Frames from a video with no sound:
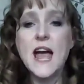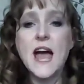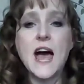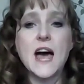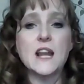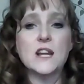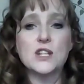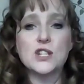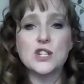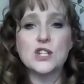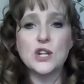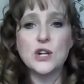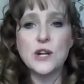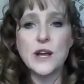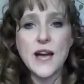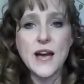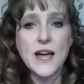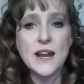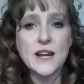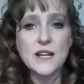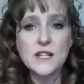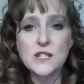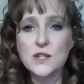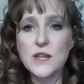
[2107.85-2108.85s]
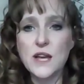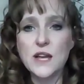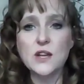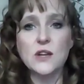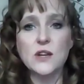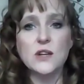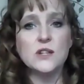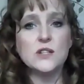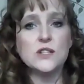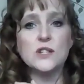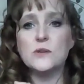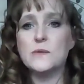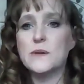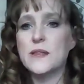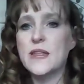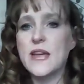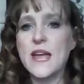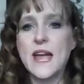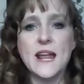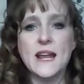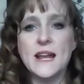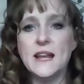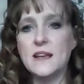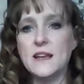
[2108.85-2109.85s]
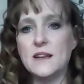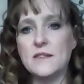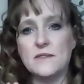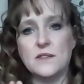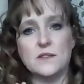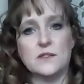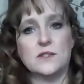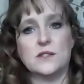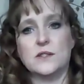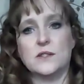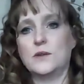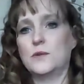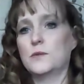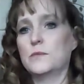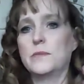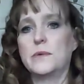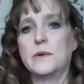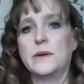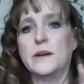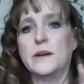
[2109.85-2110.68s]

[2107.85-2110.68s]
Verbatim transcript: and I'll show you how to do that. You can do it with any of your soap.